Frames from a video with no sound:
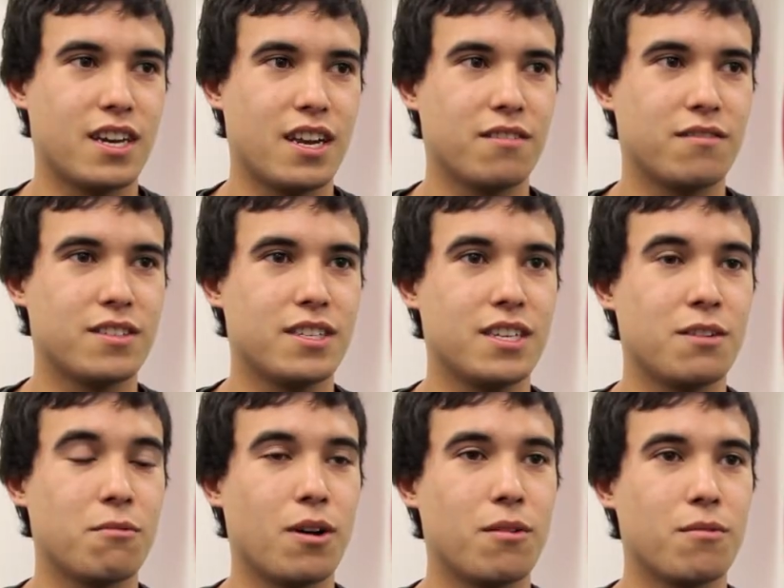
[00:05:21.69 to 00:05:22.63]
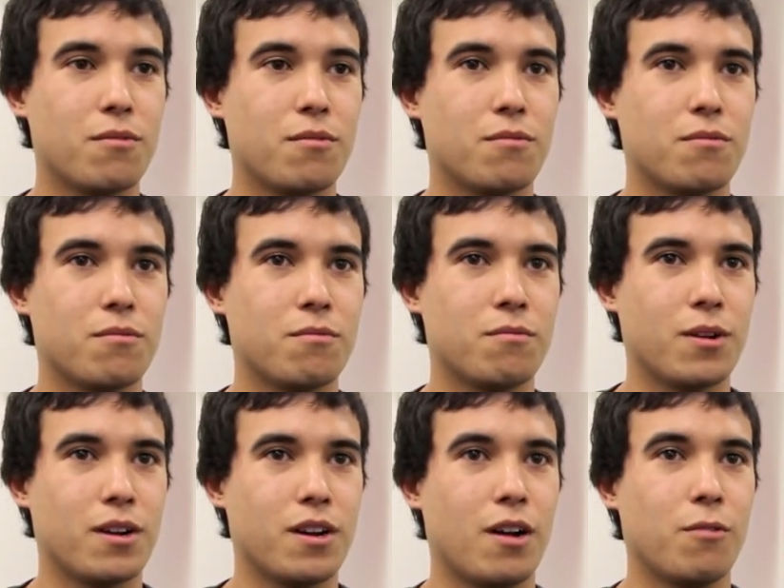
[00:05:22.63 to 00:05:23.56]
kind of see what
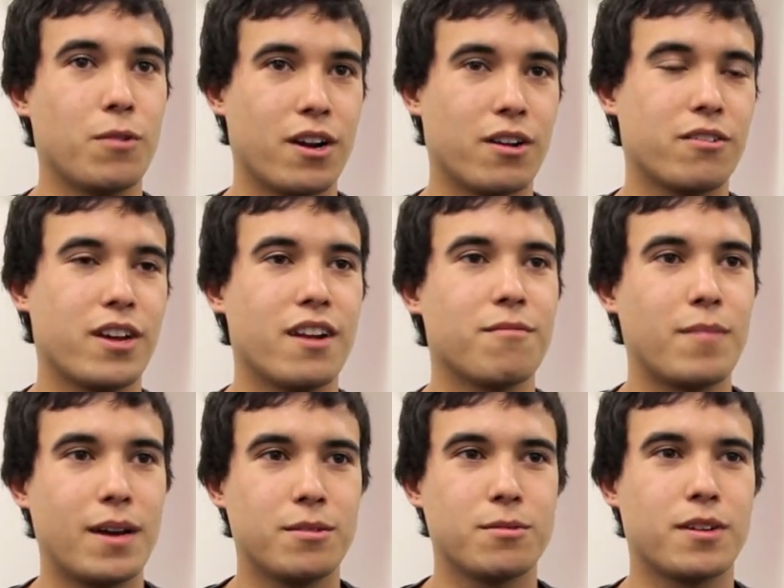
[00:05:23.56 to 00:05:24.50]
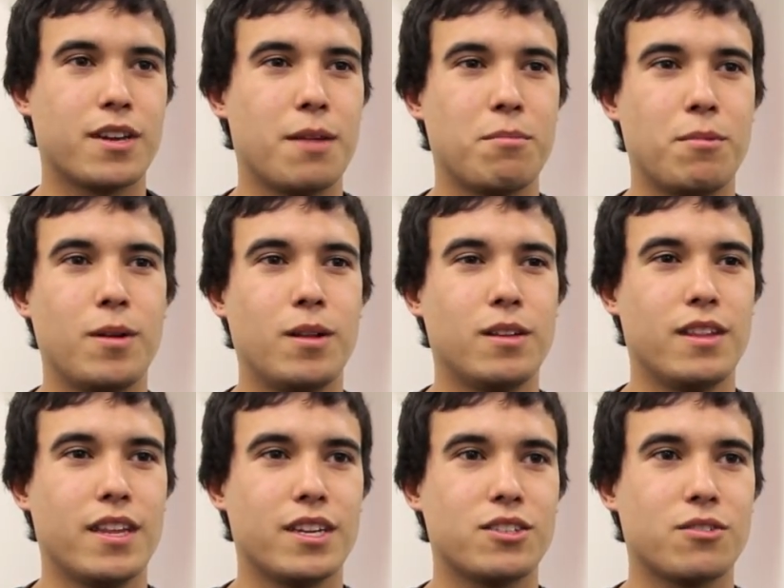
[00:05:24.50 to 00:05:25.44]
our creative minds were capable
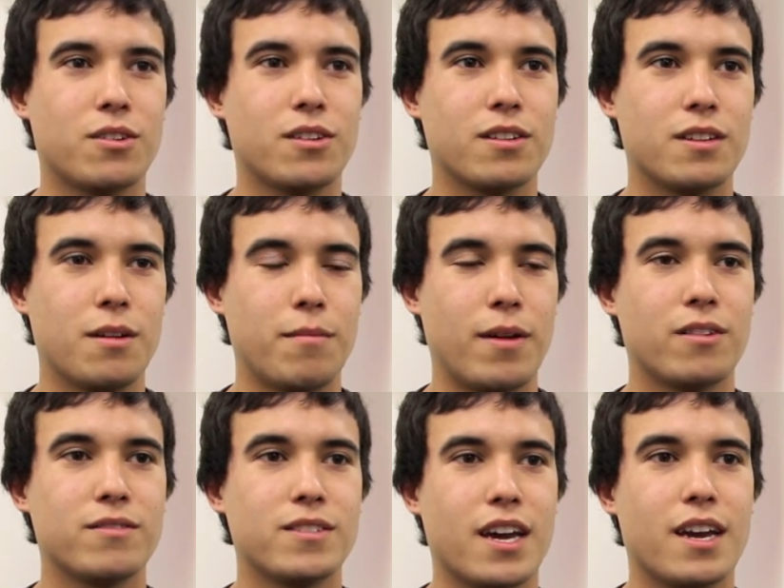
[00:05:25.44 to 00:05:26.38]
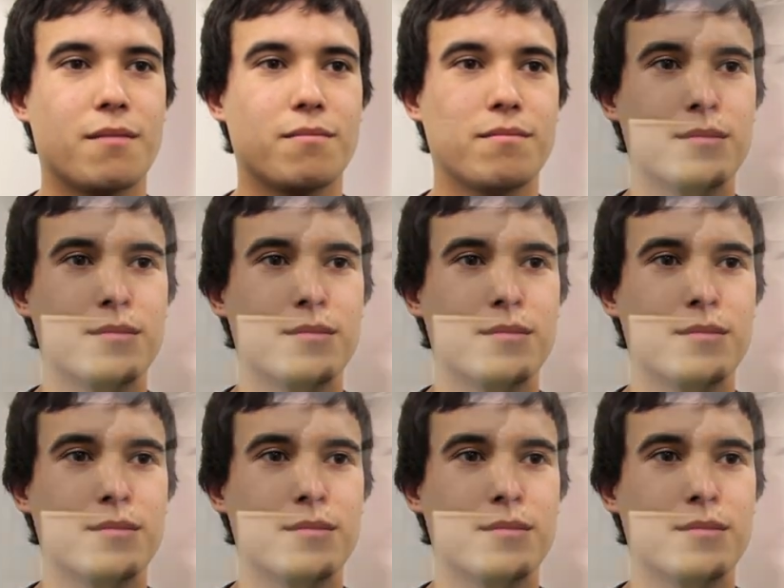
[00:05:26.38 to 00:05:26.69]
in that short amount of time.